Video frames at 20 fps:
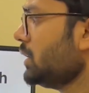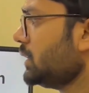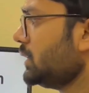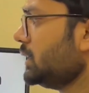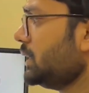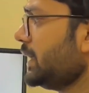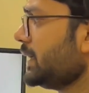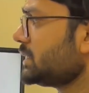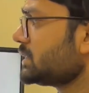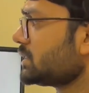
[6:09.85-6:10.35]

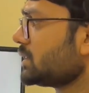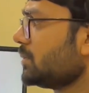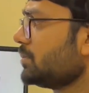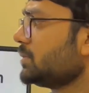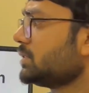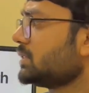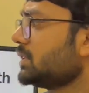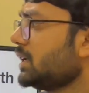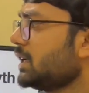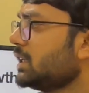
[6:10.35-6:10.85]
Next
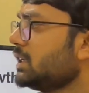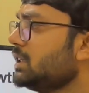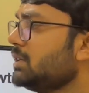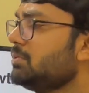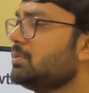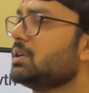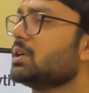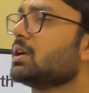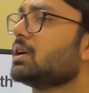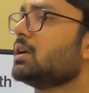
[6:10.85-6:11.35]
comes the
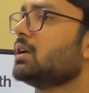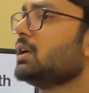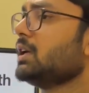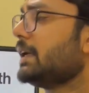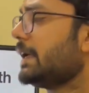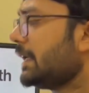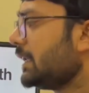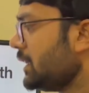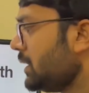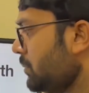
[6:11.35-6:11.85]
anemia.
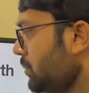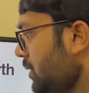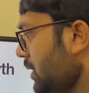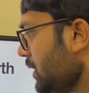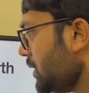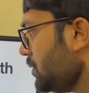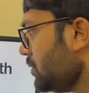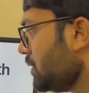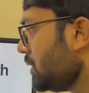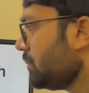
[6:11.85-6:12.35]
Anemia
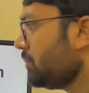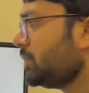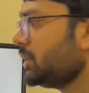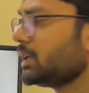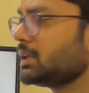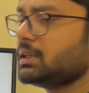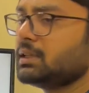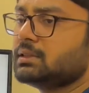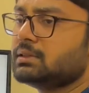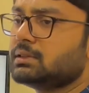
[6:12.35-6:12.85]
during
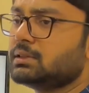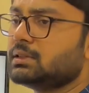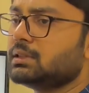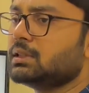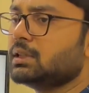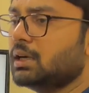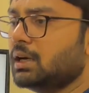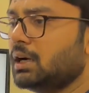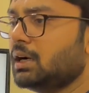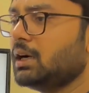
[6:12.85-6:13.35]
pregnancy.
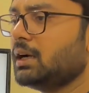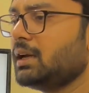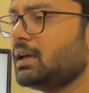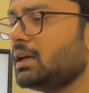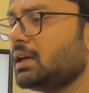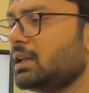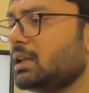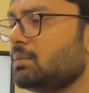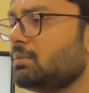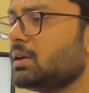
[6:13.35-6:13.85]
An
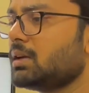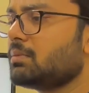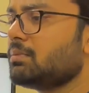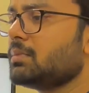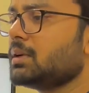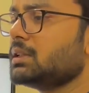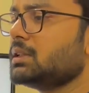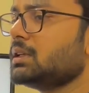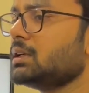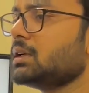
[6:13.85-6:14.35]
anemic
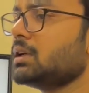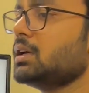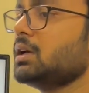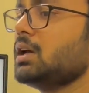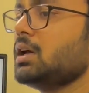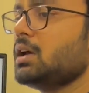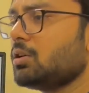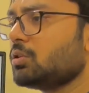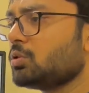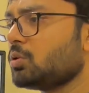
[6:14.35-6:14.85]
mother,
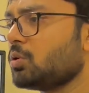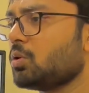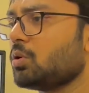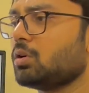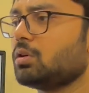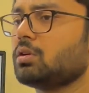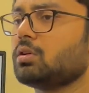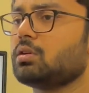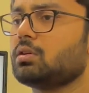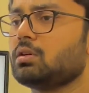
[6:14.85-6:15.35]

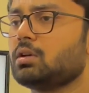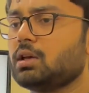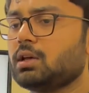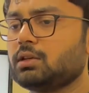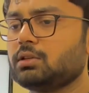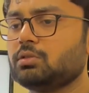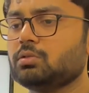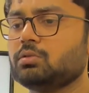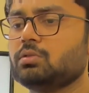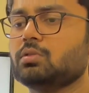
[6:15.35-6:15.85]
or
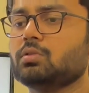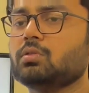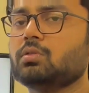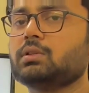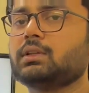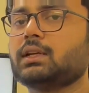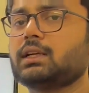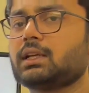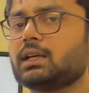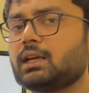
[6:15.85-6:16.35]
you know
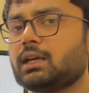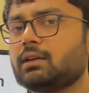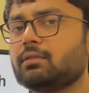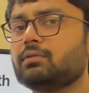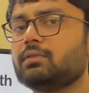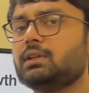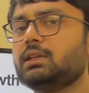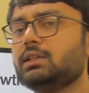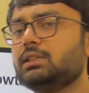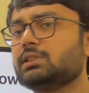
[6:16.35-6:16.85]
that
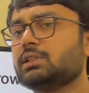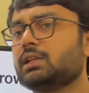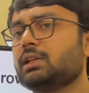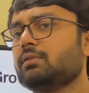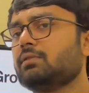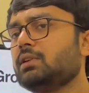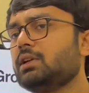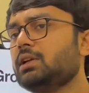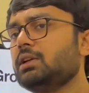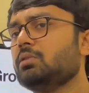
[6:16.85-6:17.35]
each and
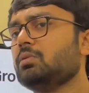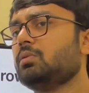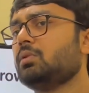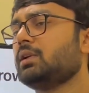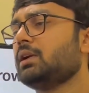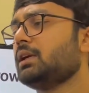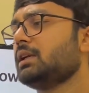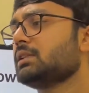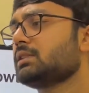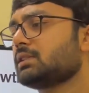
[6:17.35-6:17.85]
every
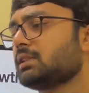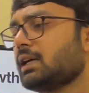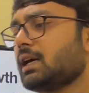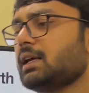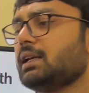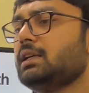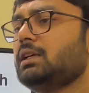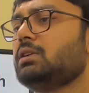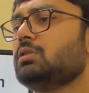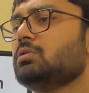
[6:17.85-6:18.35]
nutrient is
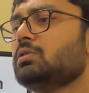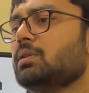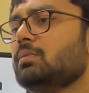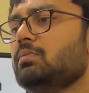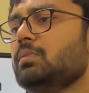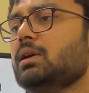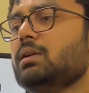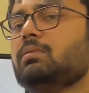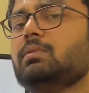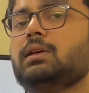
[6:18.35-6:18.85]
carried to the
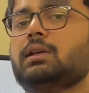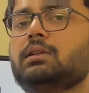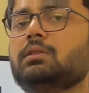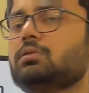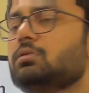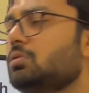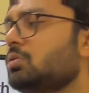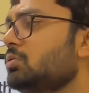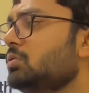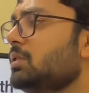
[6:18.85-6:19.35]
baby
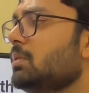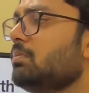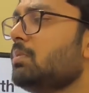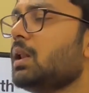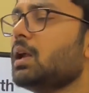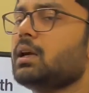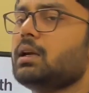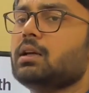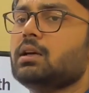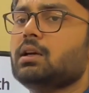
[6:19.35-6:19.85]
through the
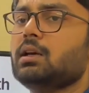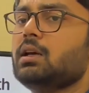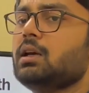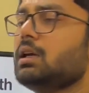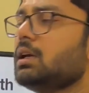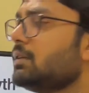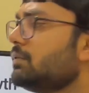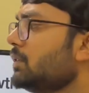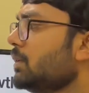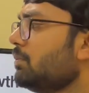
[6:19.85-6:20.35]
blood.
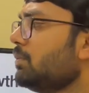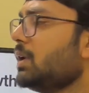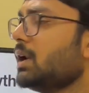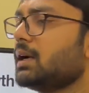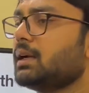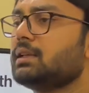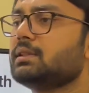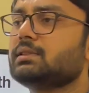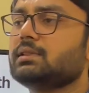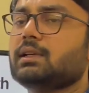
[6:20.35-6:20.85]
If the
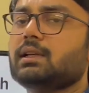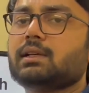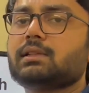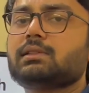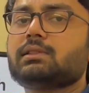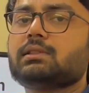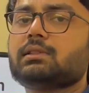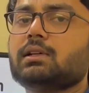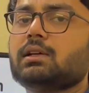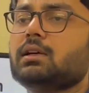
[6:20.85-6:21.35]
blood is
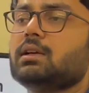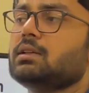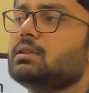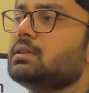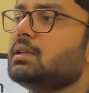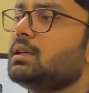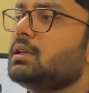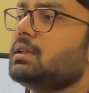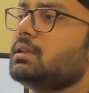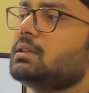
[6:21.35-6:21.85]
less,
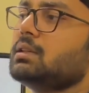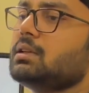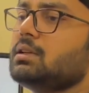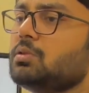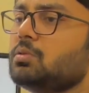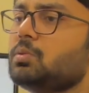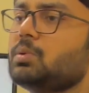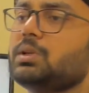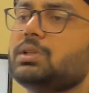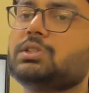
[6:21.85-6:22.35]
then the
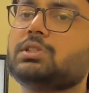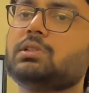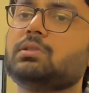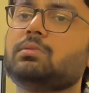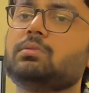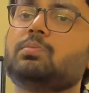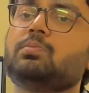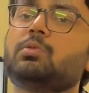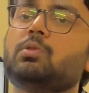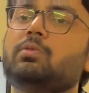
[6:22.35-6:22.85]
nutrition
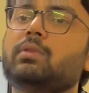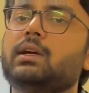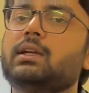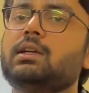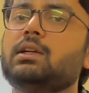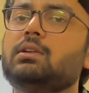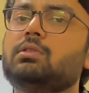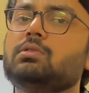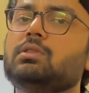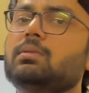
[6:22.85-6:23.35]

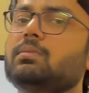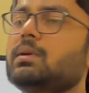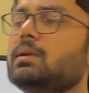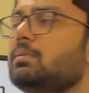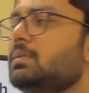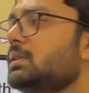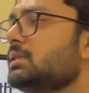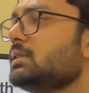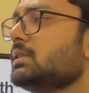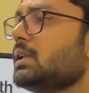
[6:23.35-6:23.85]
provided to the
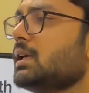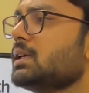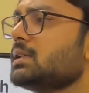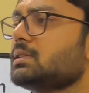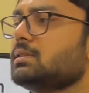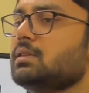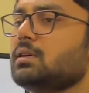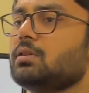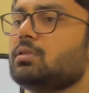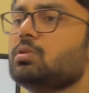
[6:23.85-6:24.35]
baby is less,
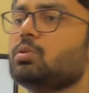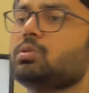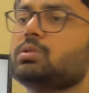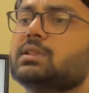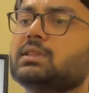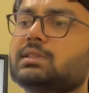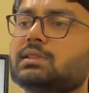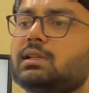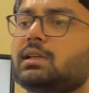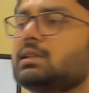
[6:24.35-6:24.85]
the growth
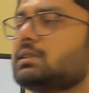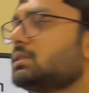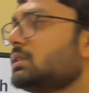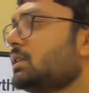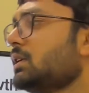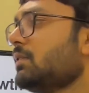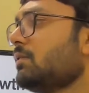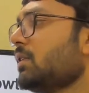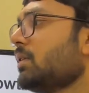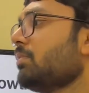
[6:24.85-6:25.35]
is less, the
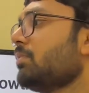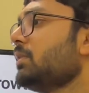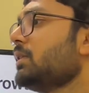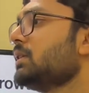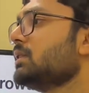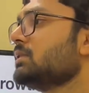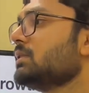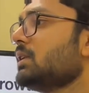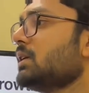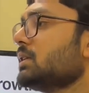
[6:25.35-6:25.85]
development
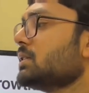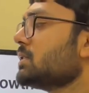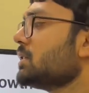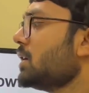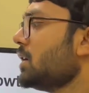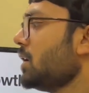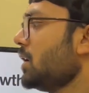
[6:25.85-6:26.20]
is less.